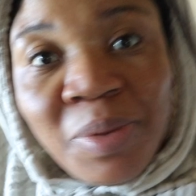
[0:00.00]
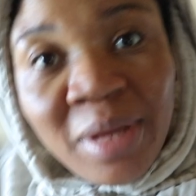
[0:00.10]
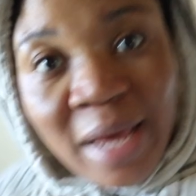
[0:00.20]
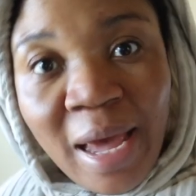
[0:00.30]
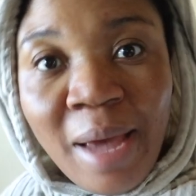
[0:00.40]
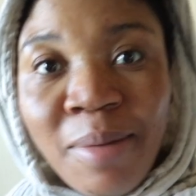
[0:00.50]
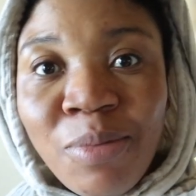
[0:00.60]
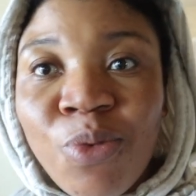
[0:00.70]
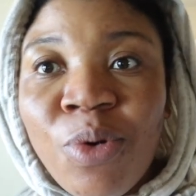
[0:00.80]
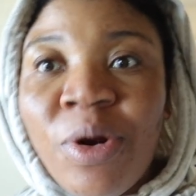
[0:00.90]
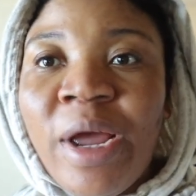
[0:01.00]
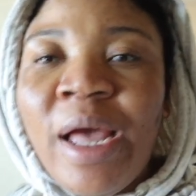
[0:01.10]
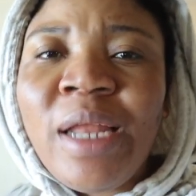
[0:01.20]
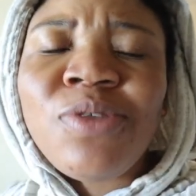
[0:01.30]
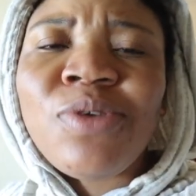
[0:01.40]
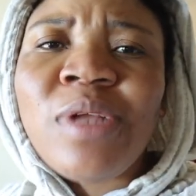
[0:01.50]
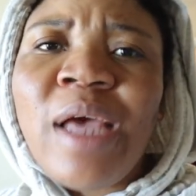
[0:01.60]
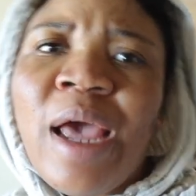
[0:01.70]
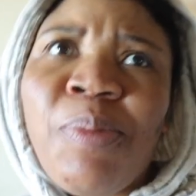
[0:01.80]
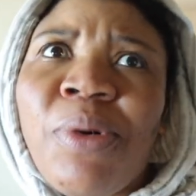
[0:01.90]
p.m. We're heading to
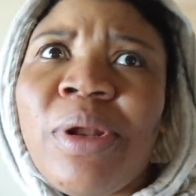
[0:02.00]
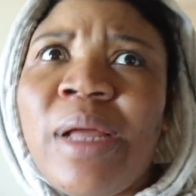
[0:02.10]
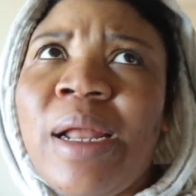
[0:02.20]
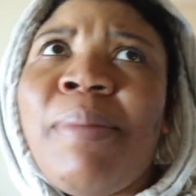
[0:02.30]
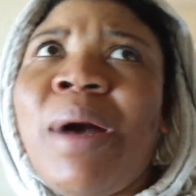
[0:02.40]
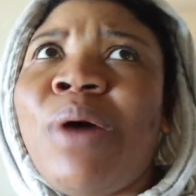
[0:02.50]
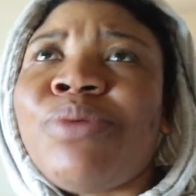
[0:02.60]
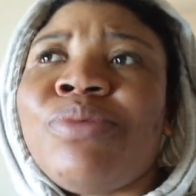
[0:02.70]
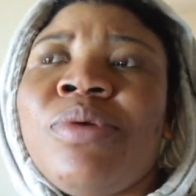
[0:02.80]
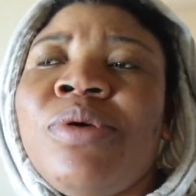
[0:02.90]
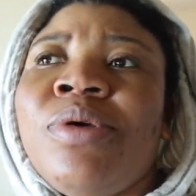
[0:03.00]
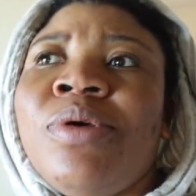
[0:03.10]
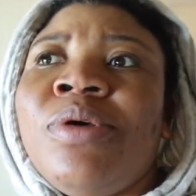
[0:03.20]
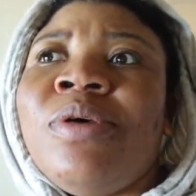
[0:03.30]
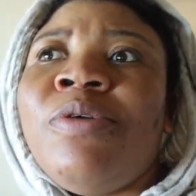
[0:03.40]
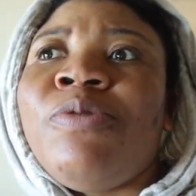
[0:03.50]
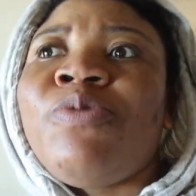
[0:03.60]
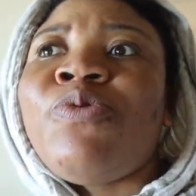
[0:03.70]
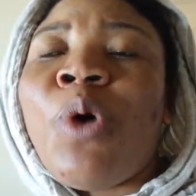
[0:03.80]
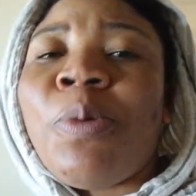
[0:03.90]
the airport at about
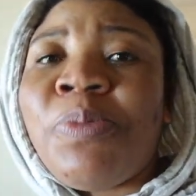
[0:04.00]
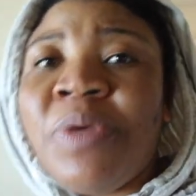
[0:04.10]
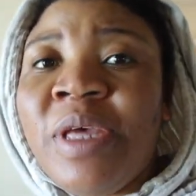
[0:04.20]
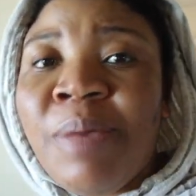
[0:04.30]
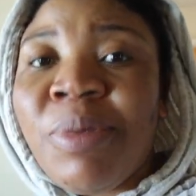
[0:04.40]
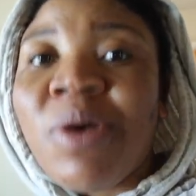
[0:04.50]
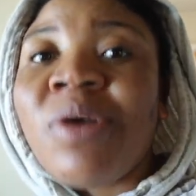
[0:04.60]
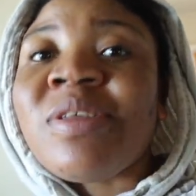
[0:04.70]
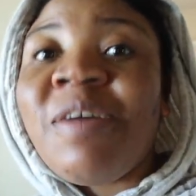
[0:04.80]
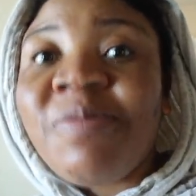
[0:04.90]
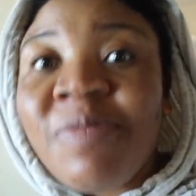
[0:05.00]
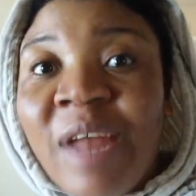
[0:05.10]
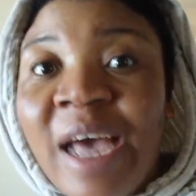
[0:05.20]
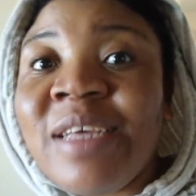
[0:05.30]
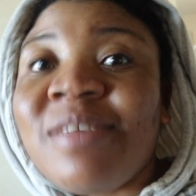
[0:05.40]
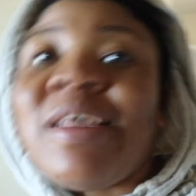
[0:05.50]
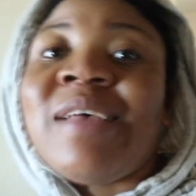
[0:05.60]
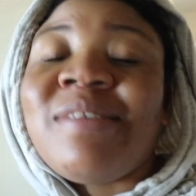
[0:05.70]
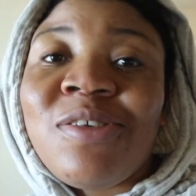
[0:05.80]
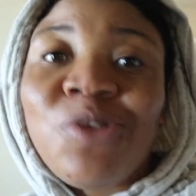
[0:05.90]
4 p.m. because our flight is at
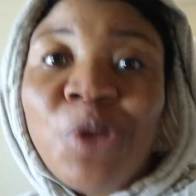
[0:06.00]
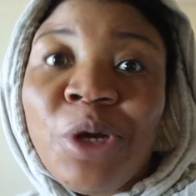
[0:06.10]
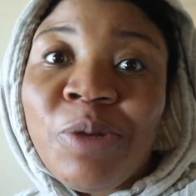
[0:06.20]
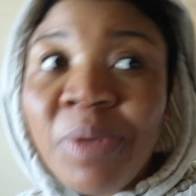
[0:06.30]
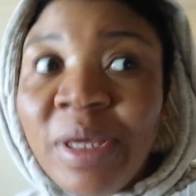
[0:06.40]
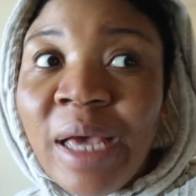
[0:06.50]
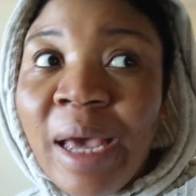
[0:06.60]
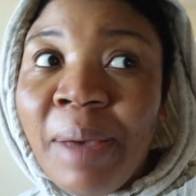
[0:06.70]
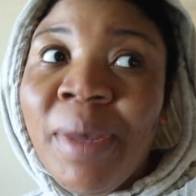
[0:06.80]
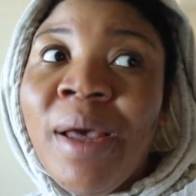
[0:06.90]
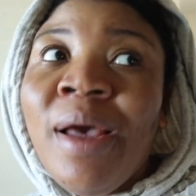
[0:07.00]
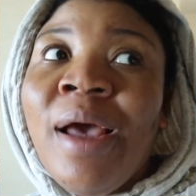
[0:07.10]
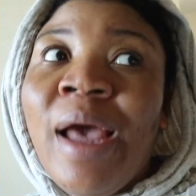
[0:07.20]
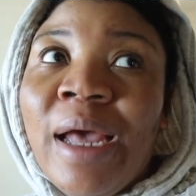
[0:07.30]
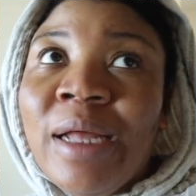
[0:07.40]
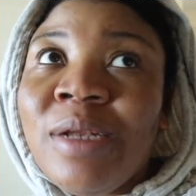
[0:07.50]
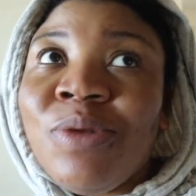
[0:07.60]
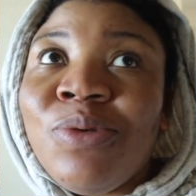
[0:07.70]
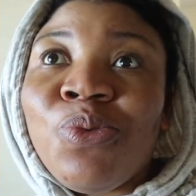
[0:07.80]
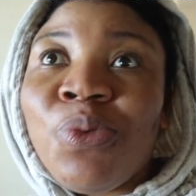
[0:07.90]
6.30 p.m.
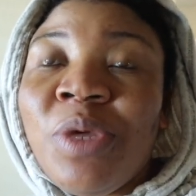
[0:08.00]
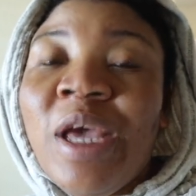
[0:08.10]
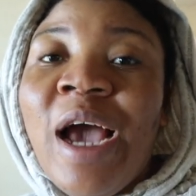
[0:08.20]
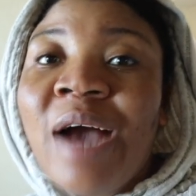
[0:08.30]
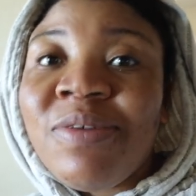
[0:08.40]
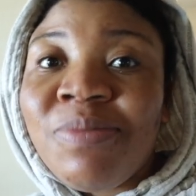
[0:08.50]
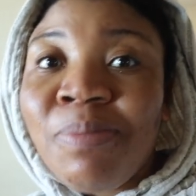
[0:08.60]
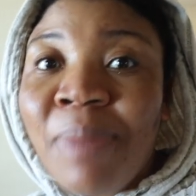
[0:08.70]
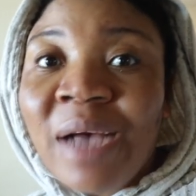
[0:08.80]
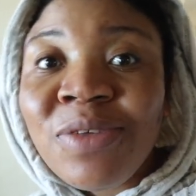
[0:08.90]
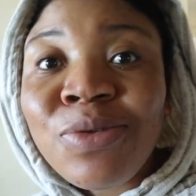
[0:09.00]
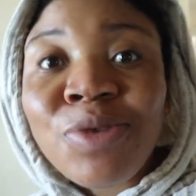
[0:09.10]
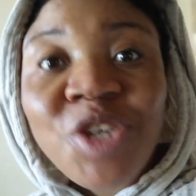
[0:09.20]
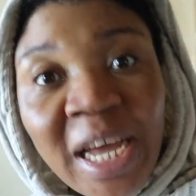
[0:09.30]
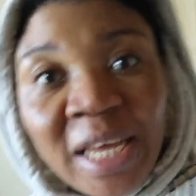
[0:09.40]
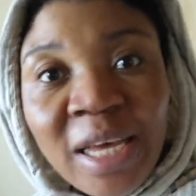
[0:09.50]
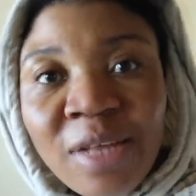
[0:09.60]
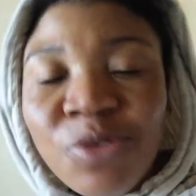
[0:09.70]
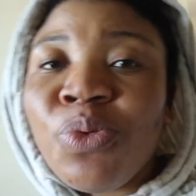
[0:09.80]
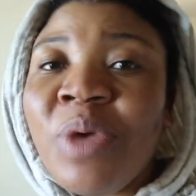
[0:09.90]
and we have bags to check
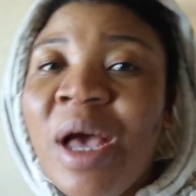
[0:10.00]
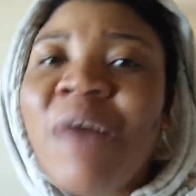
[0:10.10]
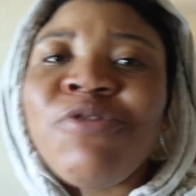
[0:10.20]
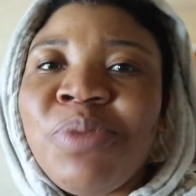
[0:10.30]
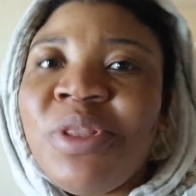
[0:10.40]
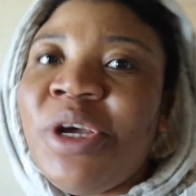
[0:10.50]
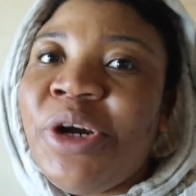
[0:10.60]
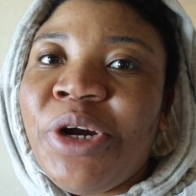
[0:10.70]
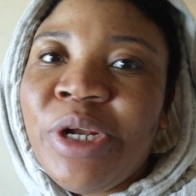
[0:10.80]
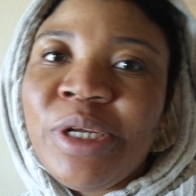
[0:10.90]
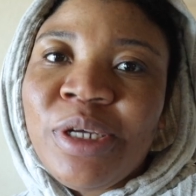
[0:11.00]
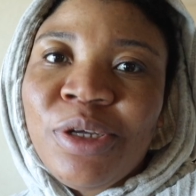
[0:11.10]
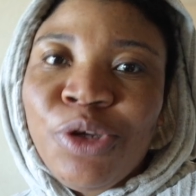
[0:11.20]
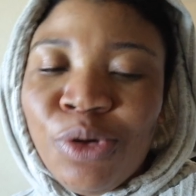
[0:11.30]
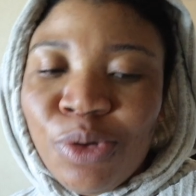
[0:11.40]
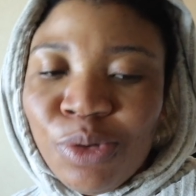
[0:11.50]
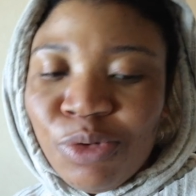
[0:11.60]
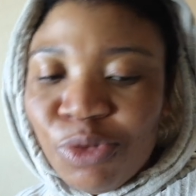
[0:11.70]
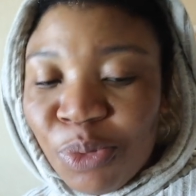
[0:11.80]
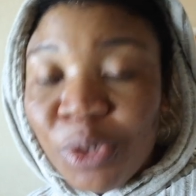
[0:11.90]
in. So we have to be there early, you know,
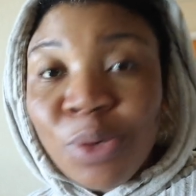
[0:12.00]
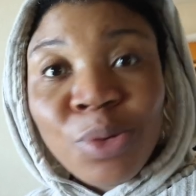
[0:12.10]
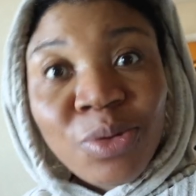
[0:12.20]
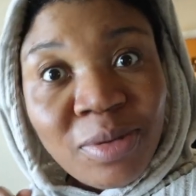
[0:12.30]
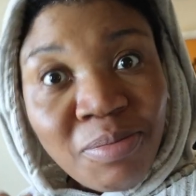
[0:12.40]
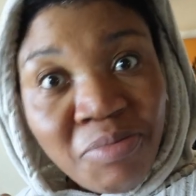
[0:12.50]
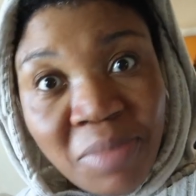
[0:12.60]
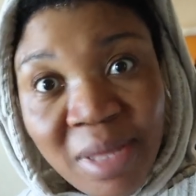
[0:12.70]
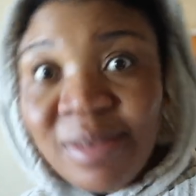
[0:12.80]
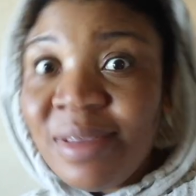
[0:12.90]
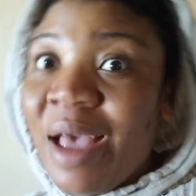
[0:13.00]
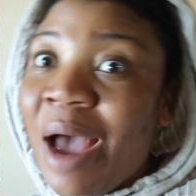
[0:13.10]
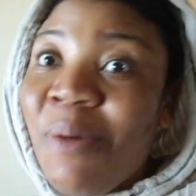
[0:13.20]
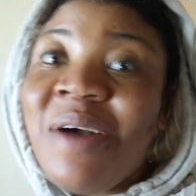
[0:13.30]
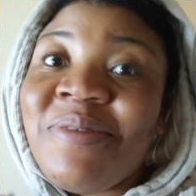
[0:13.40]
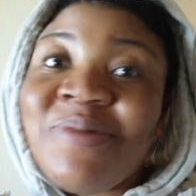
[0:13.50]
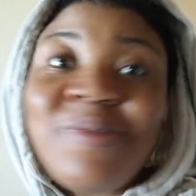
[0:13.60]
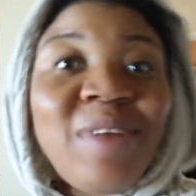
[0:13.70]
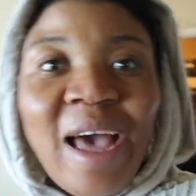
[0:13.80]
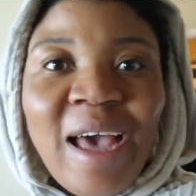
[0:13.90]
so we don't miss our
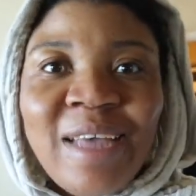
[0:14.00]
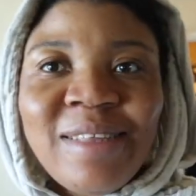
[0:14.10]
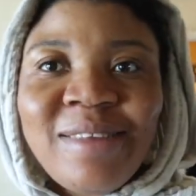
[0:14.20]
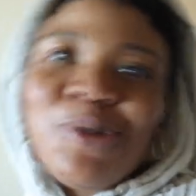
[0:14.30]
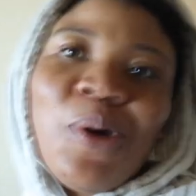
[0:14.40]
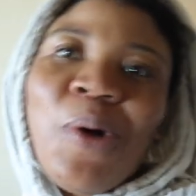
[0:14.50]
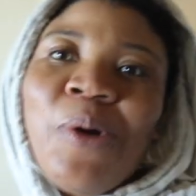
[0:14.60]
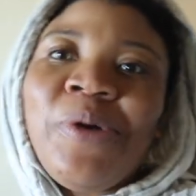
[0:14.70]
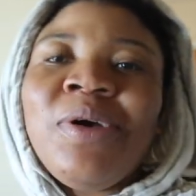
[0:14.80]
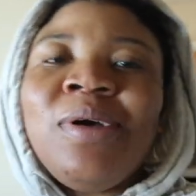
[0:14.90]
flight. So